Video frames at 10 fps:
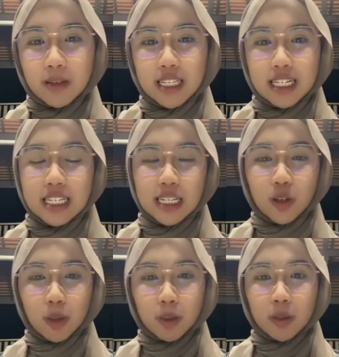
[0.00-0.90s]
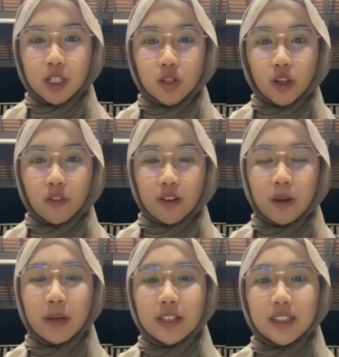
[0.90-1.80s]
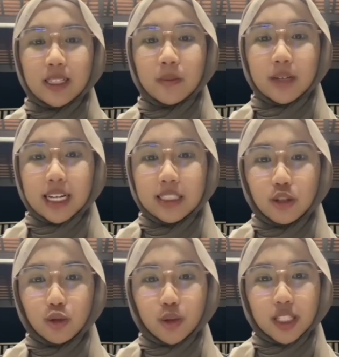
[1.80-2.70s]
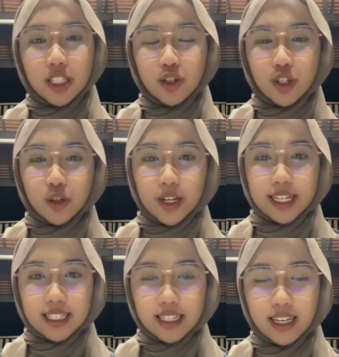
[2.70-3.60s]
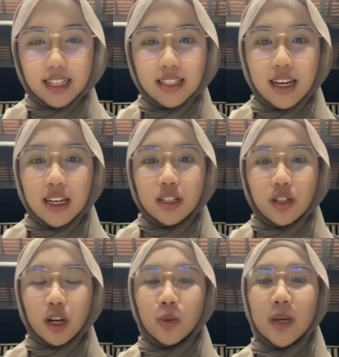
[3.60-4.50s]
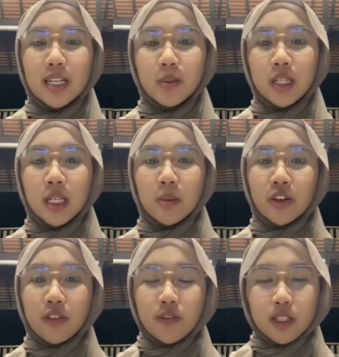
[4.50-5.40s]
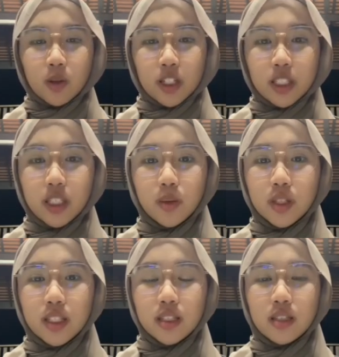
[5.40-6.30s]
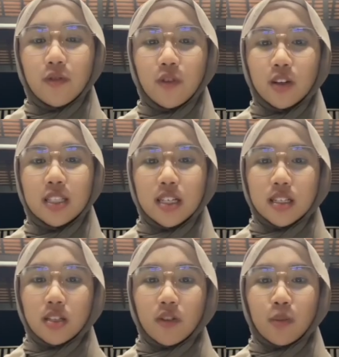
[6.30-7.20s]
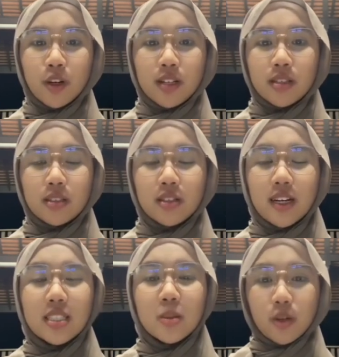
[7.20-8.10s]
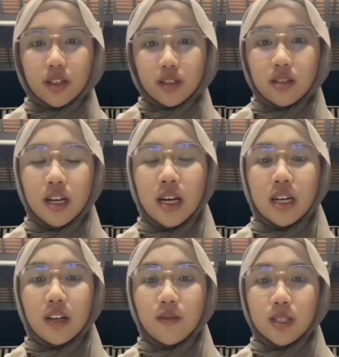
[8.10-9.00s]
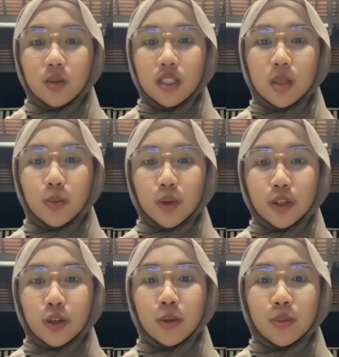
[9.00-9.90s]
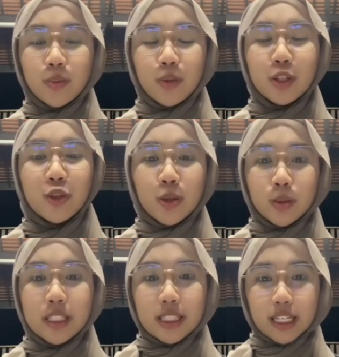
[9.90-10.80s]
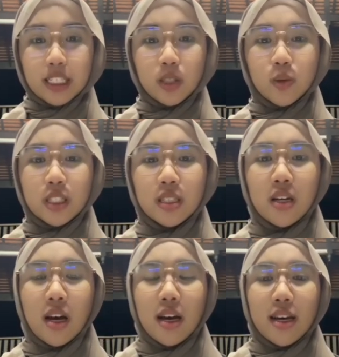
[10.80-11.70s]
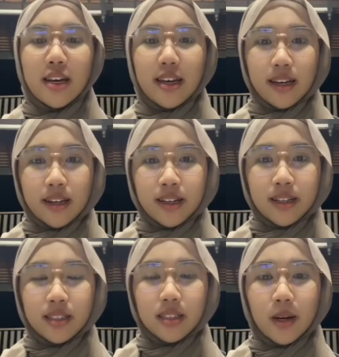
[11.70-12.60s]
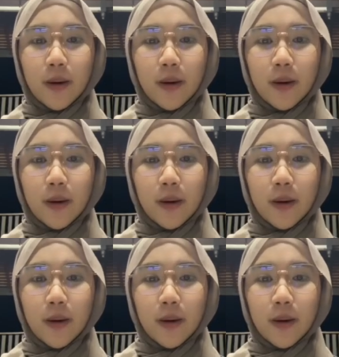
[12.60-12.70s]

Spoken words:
is Azanatul Imam binti Zulkifli, matrix number L22A0086. So I will be explaining about the first question, which is 4 stages of crisis model. The first one is prodromal stage, which is